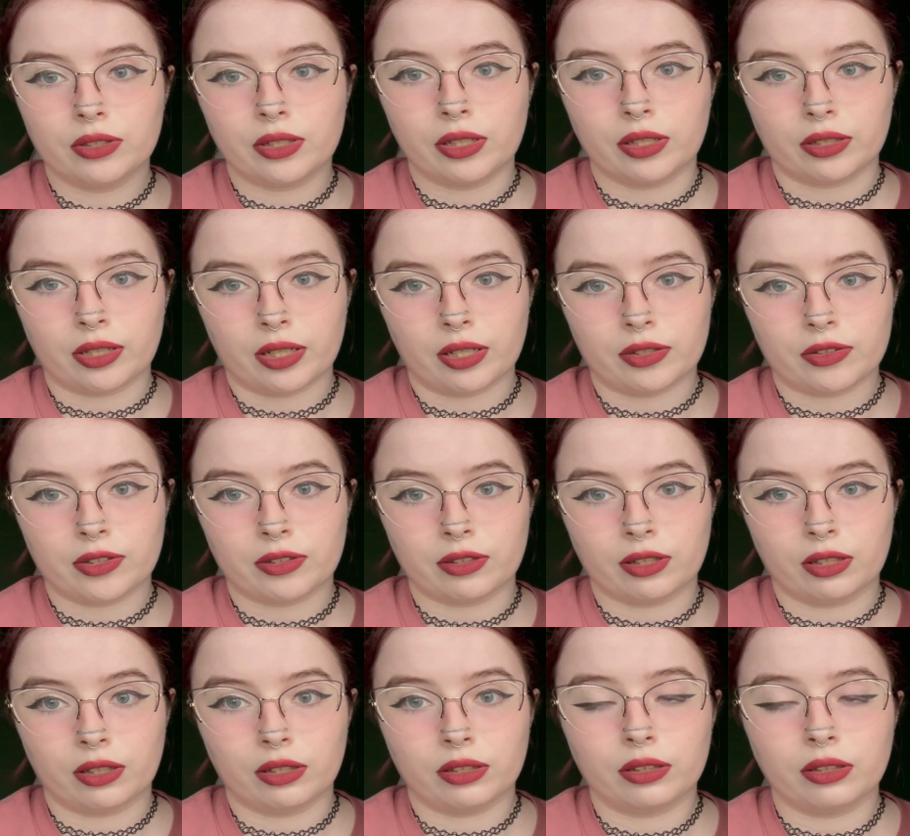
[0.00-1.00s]
And I
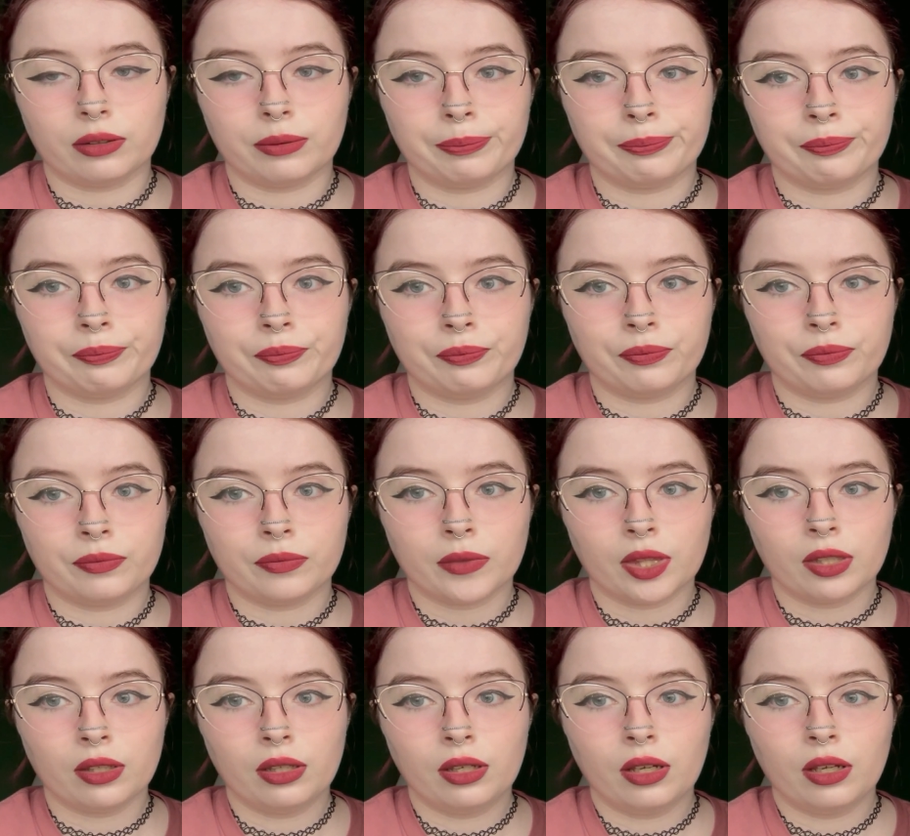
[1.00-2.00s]
said,
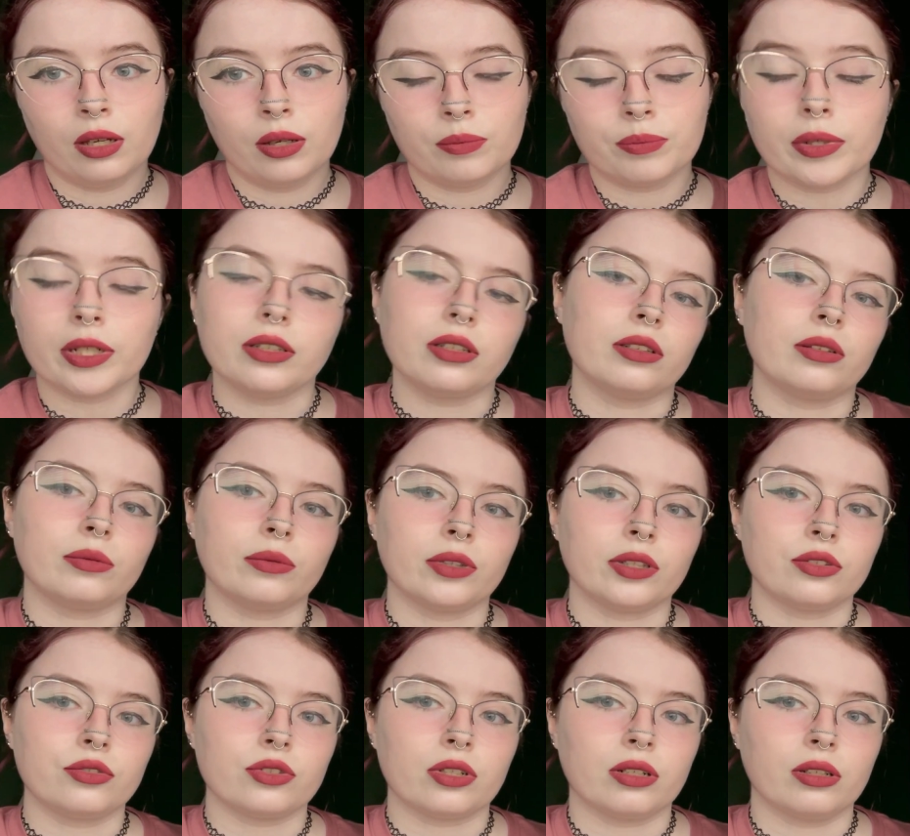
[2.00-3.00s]
but I didn't want to
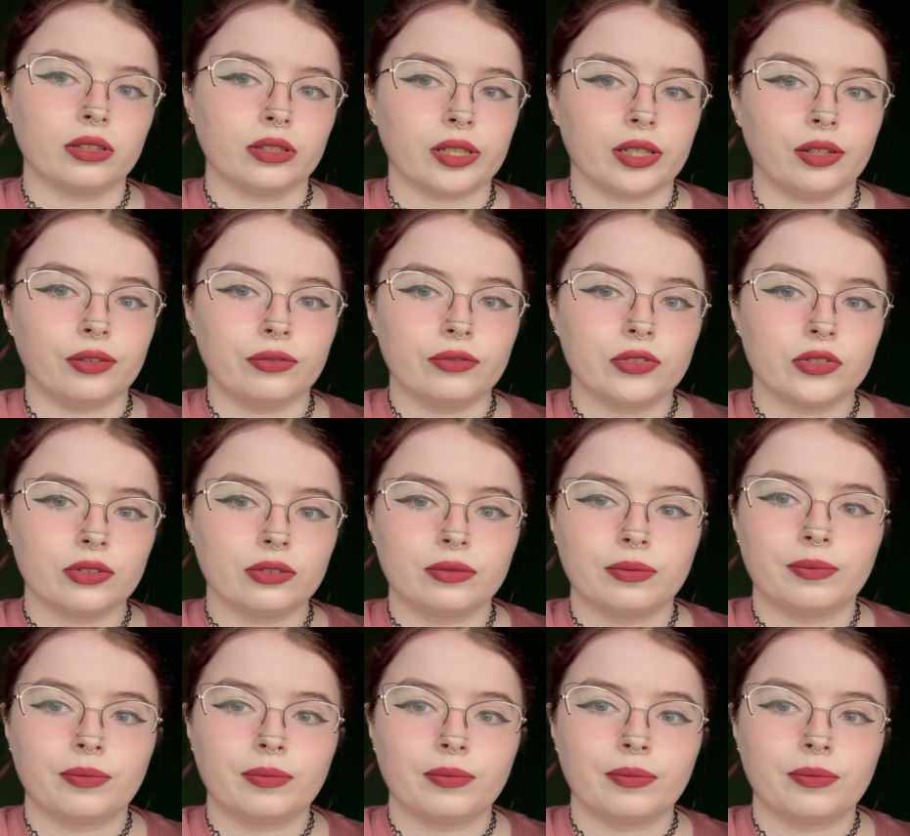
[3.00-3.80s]
draw leaves.